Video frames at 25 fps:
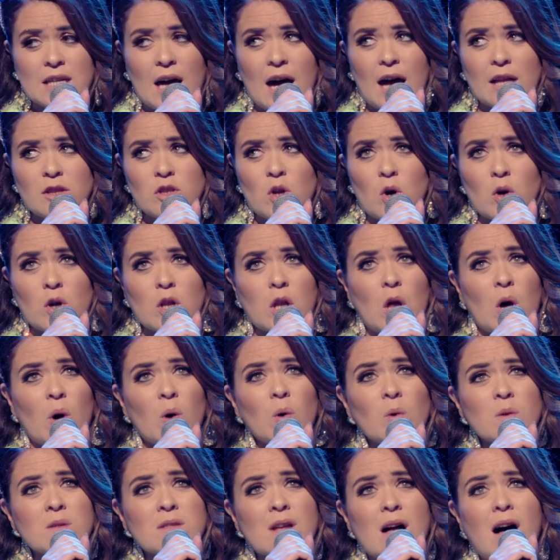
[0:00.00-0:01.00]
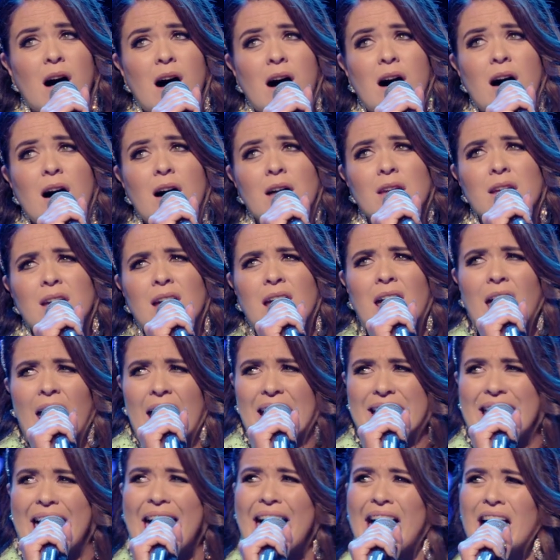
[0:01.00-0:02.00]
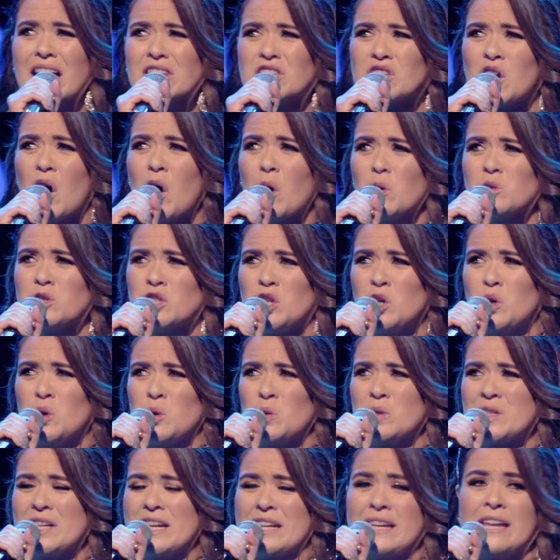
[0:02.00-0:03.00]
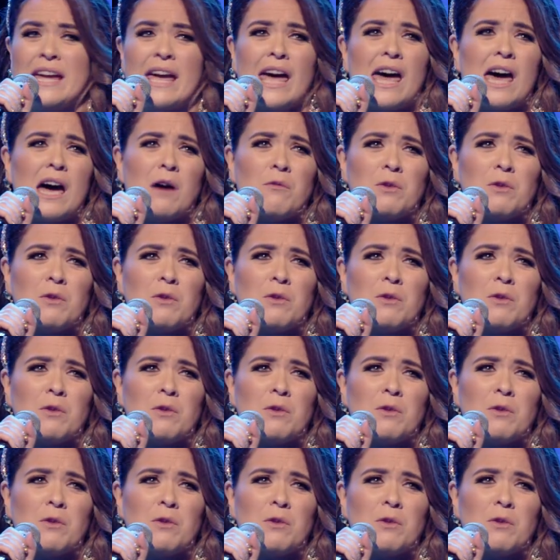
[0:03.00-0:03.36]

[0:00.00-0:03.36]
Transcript: got no clothes on. And assholes using